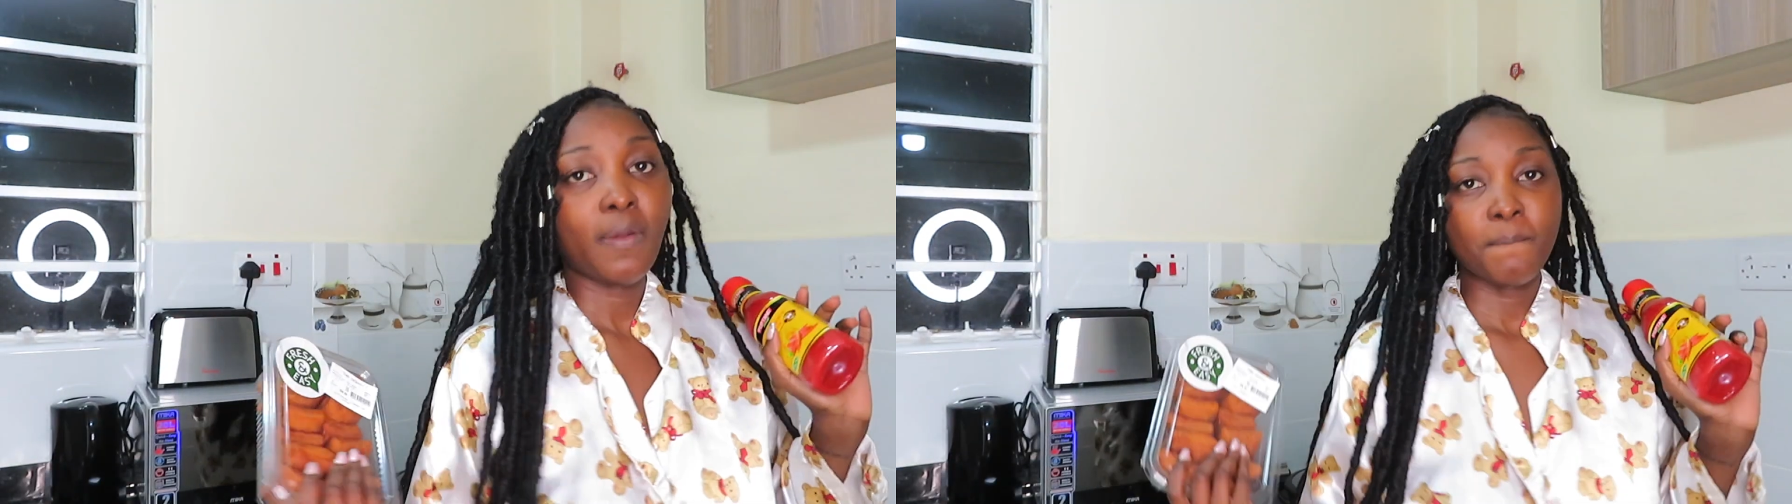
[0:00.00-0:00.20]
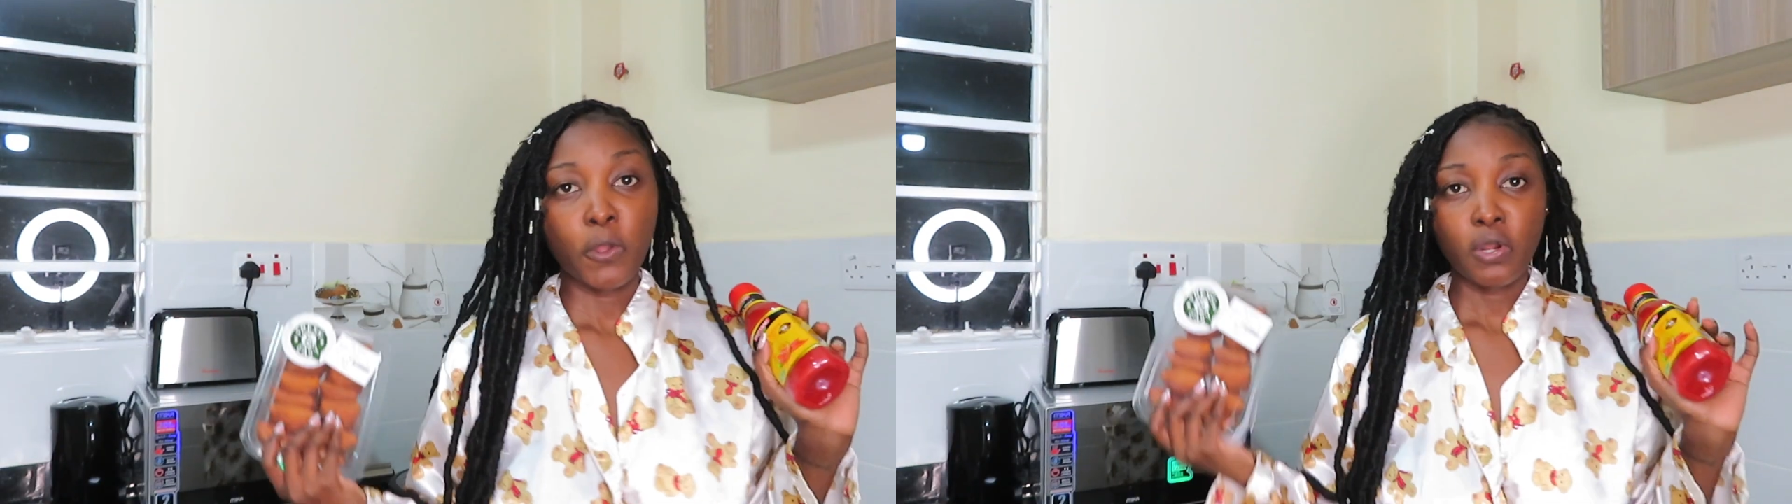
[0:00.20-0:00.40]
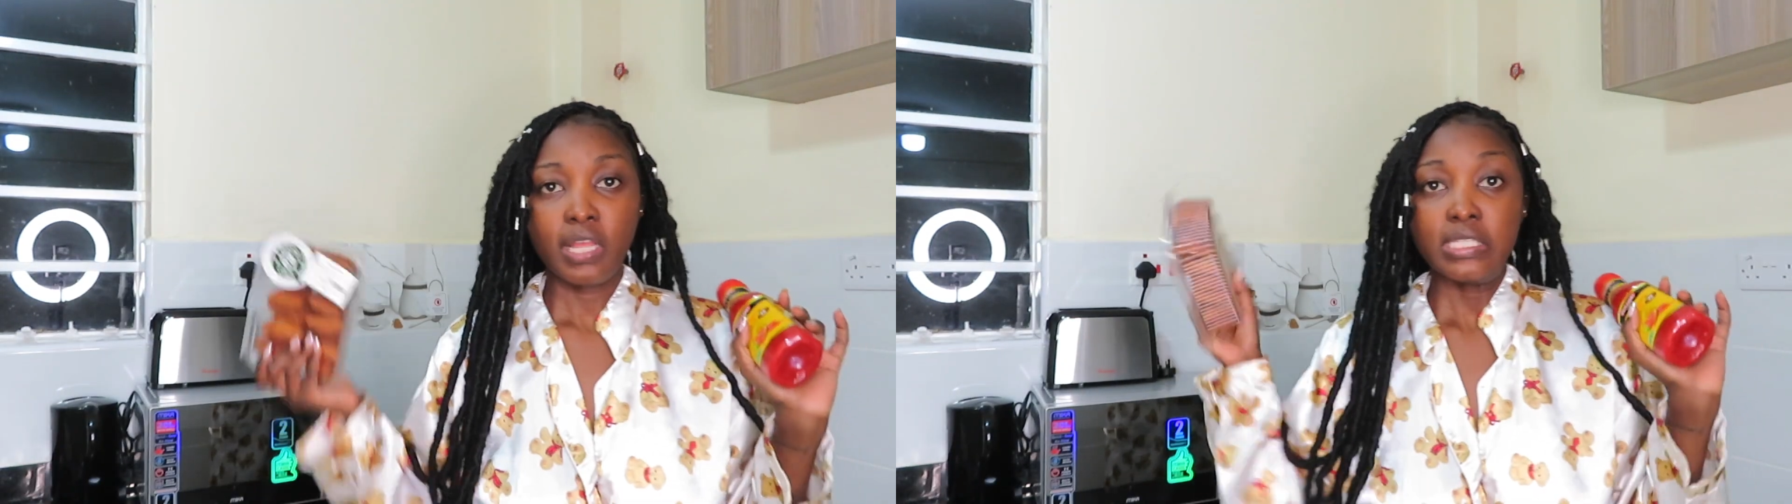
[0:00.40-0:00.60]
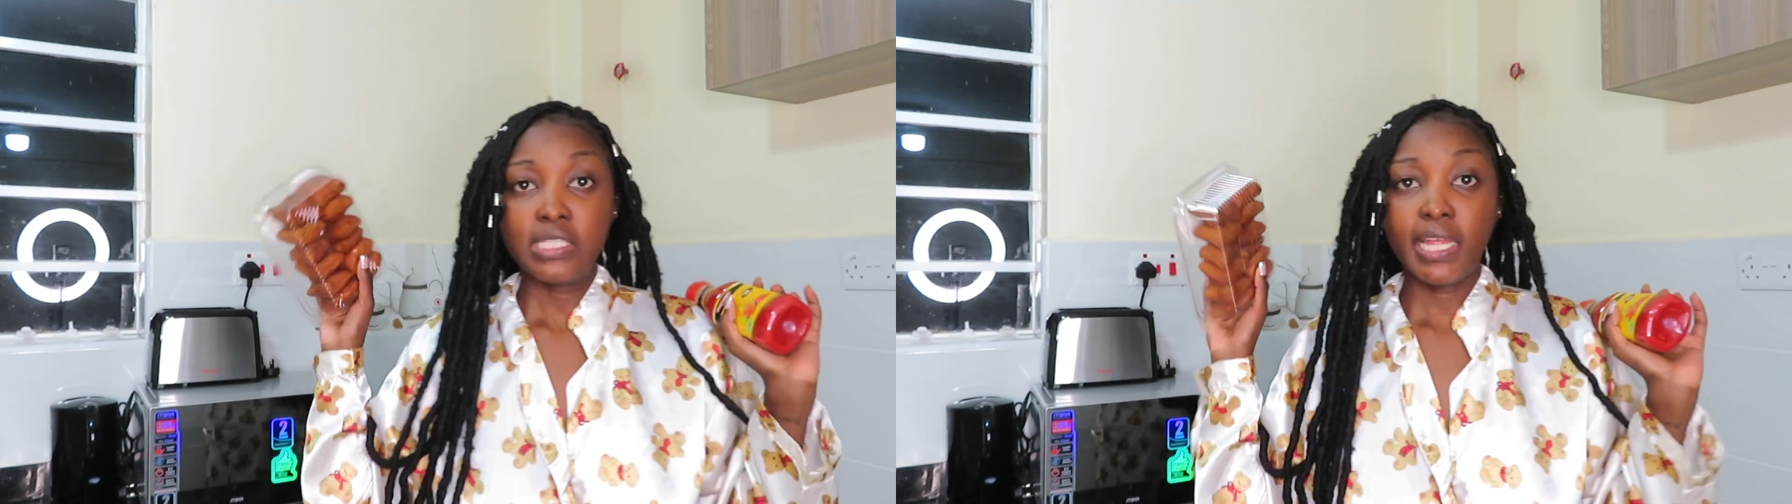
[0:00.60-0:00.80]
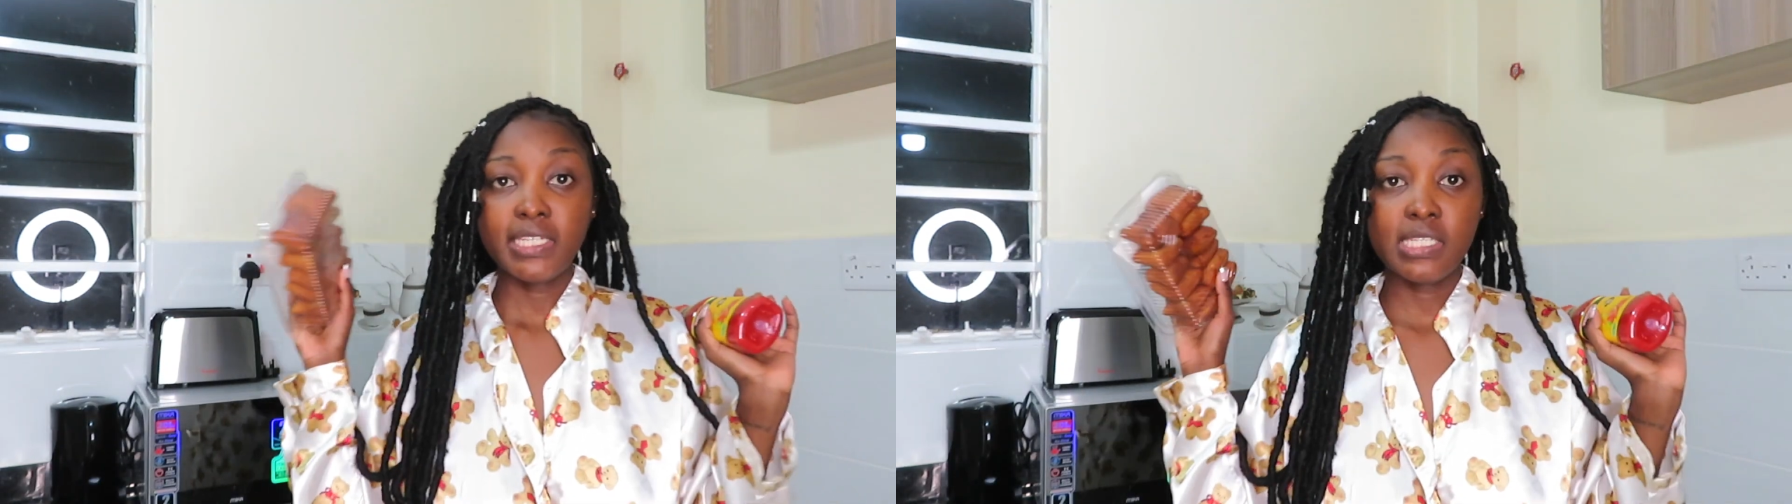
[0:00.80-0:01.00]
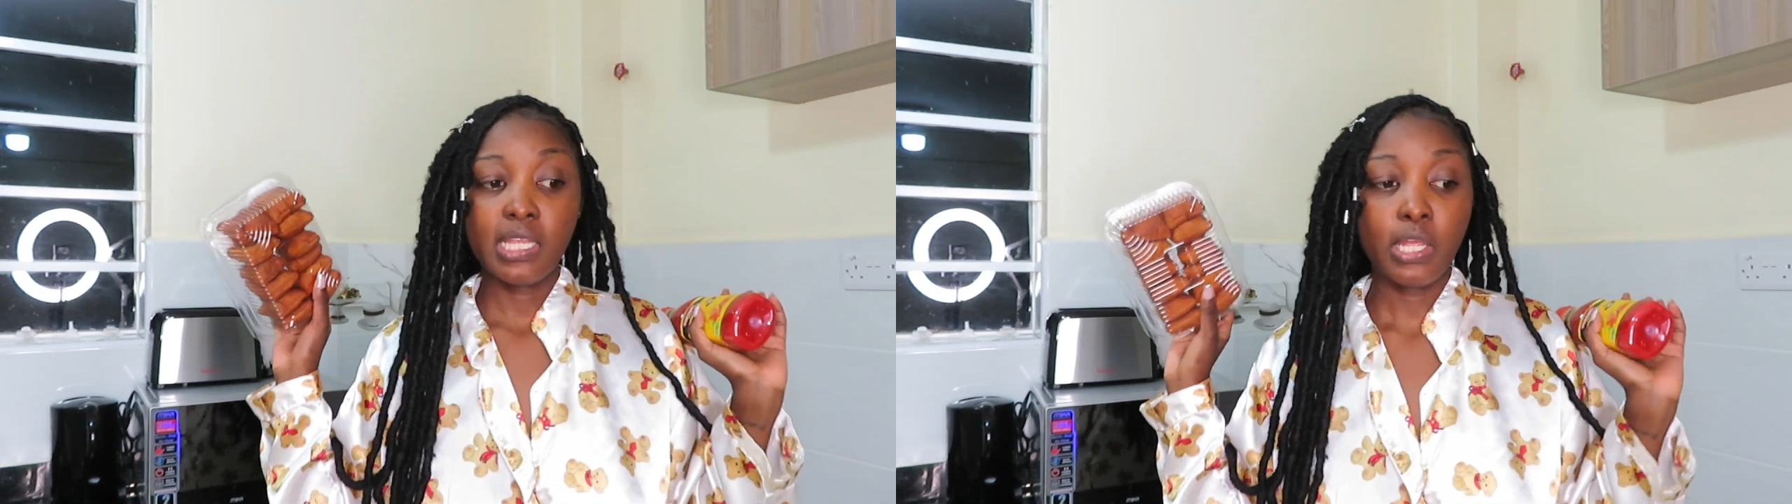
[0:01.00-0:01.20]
do, I'm gonna start